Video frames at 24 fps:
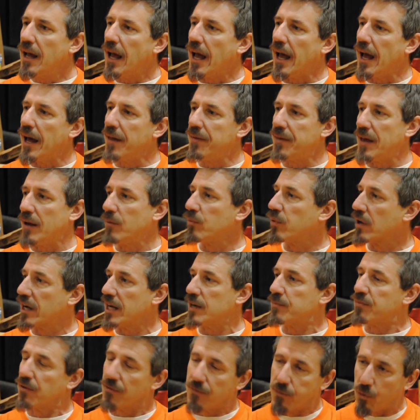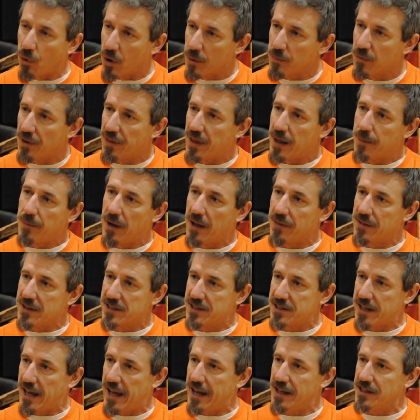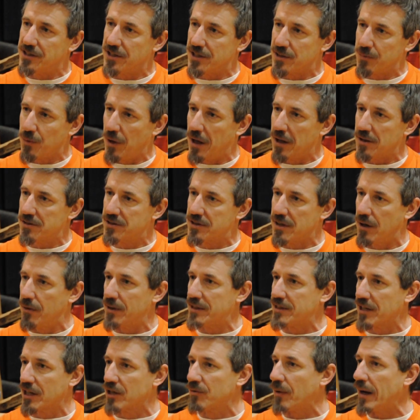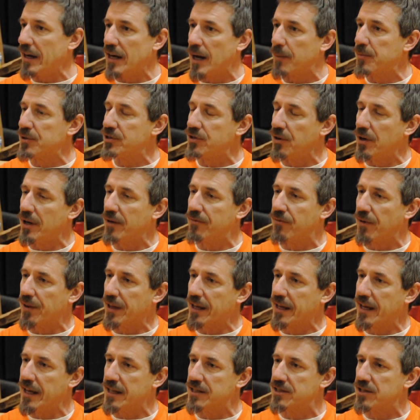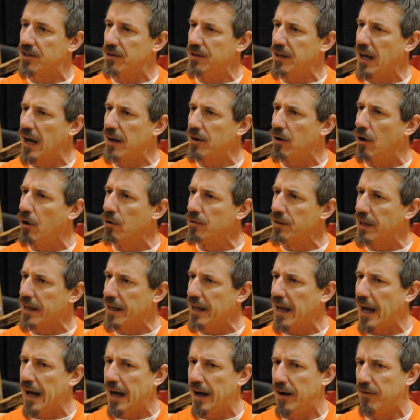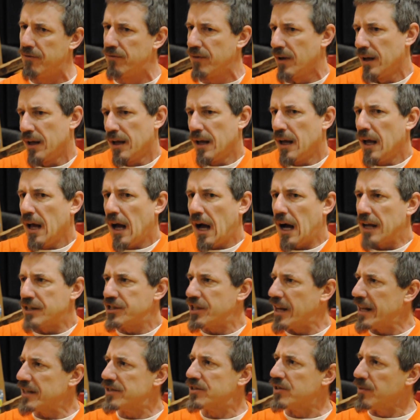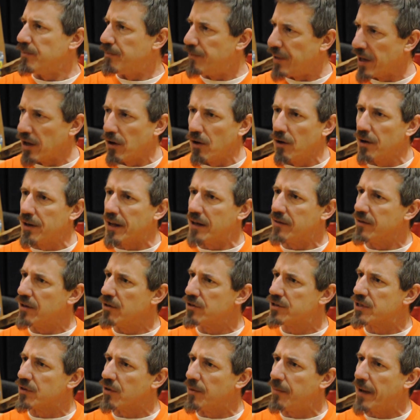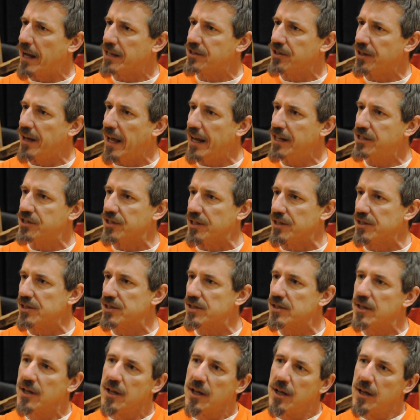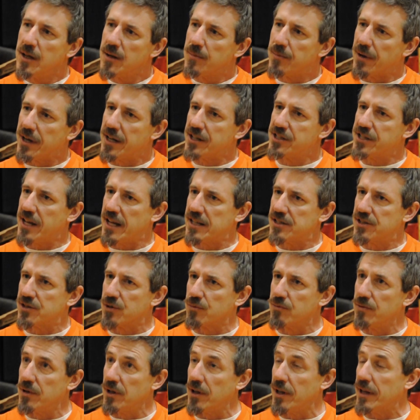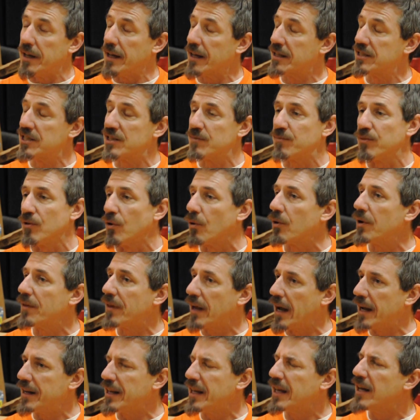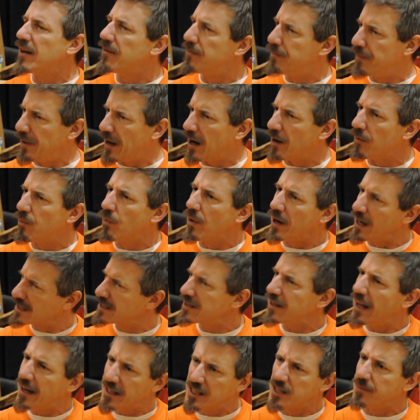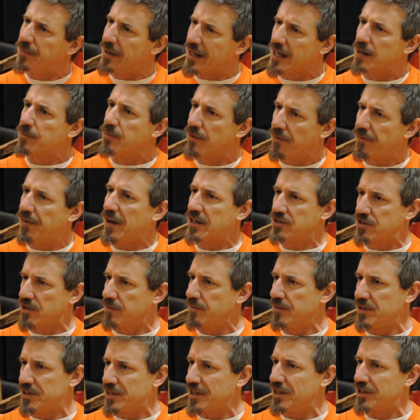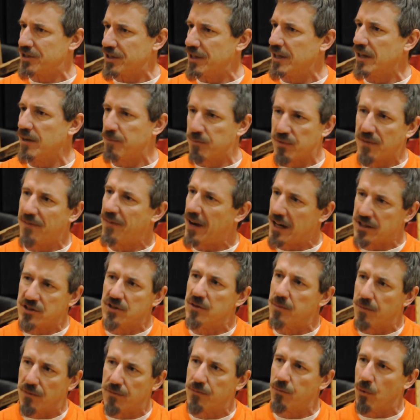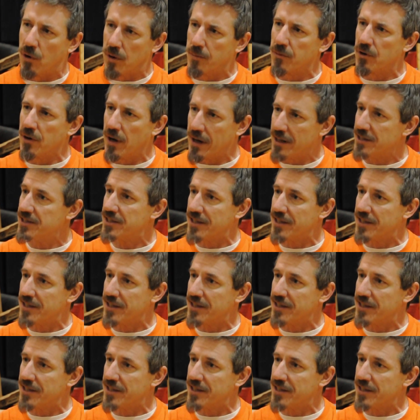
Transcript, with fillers: And then we're going to perform with them on the stage as well. So it's a great opportunity for the kids to not only have a chance to build and use their imaginations, but a chance to really explore the idea of, of what it's like to being a professional musician, a professional performer on a